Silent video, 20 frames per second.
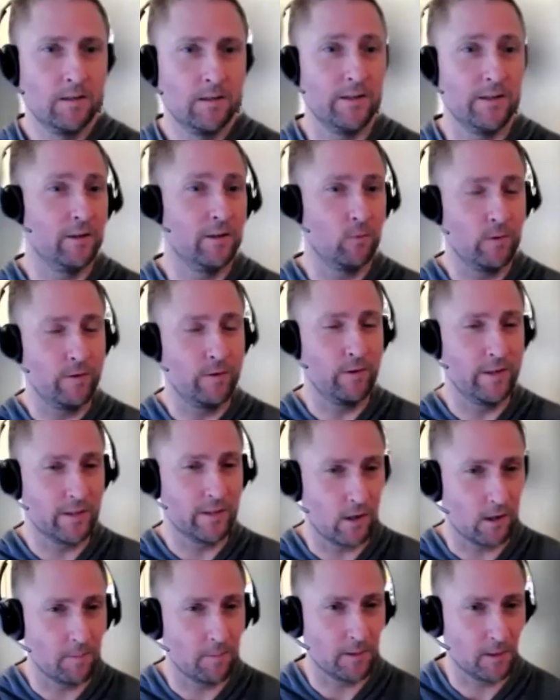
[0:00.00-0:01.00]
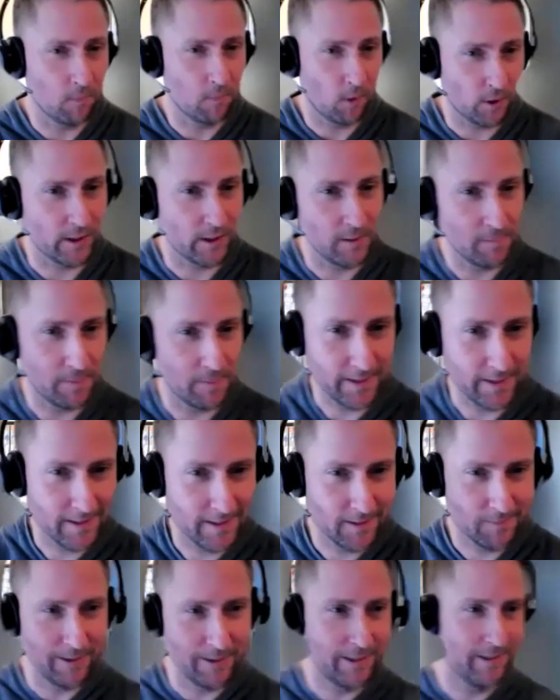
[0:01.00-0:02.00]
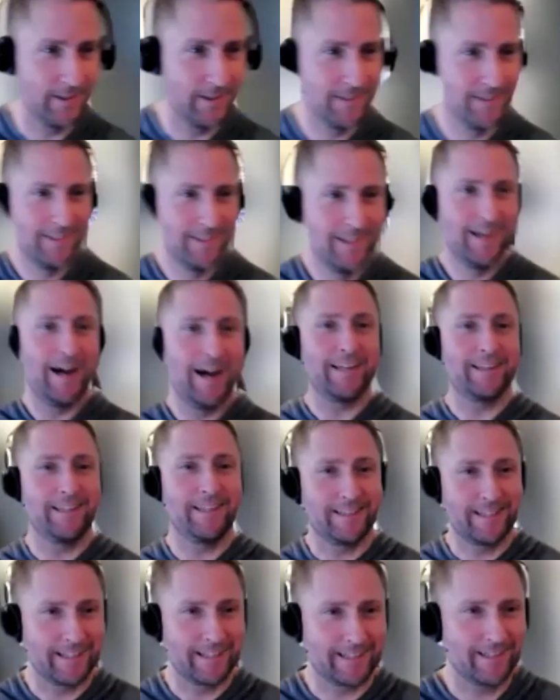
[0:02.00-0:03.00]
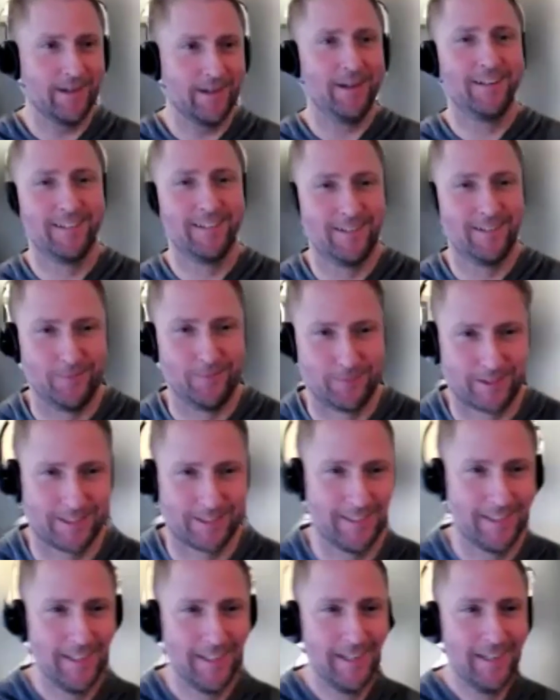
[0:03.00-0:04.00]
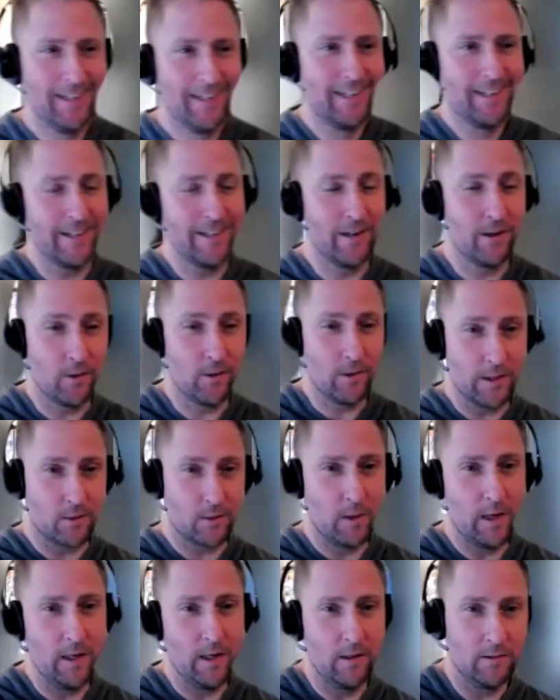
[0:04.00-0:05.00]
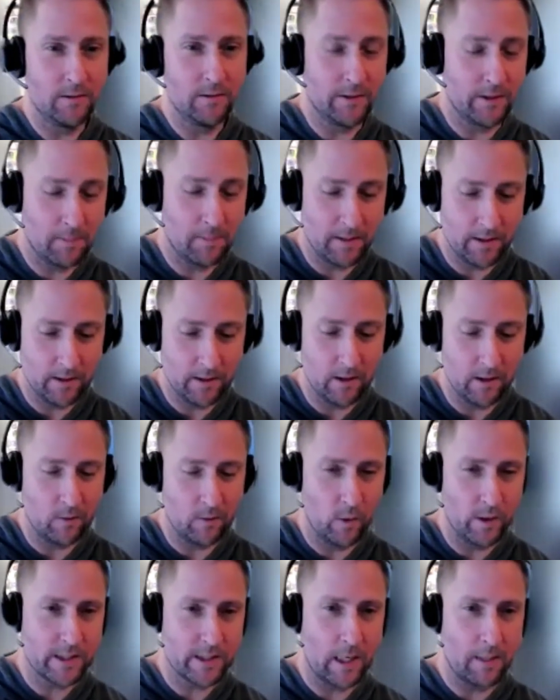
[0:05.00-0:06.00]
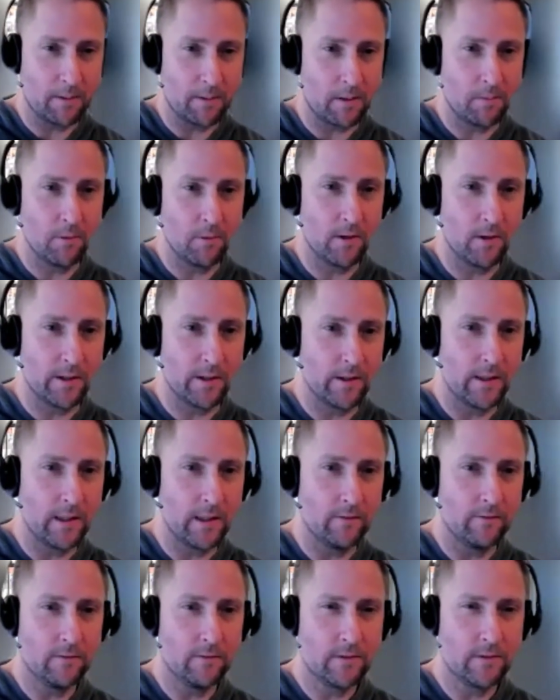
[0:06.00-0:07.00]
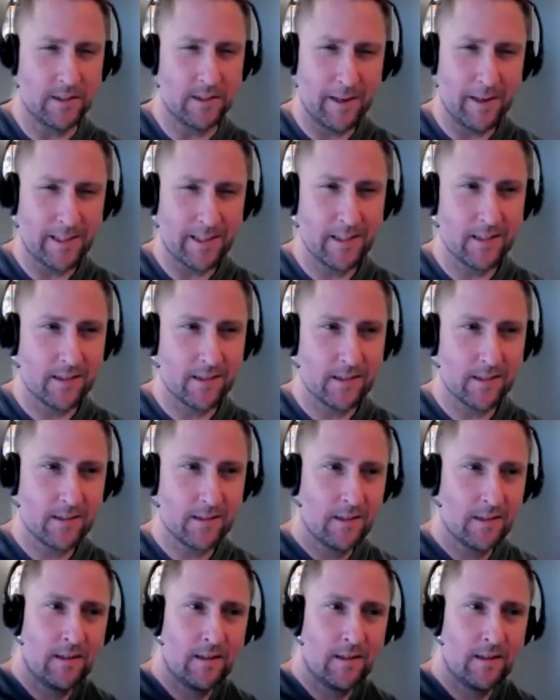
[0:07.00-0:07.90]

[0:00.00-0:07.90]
We didn't talk about the marketing piece, but I think that comes, as well, depending on what type of community you have. Does that make sense?